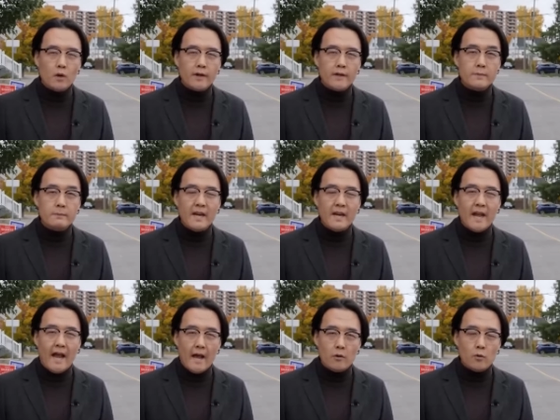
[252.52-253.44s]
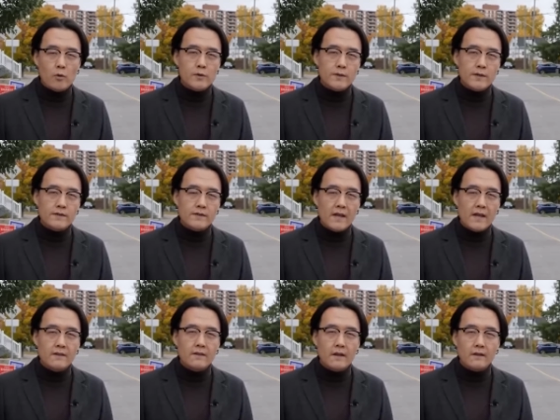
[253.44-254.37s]
international students
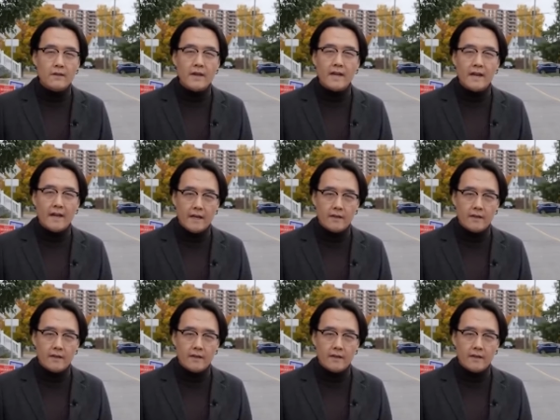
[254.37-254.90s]
are eligible to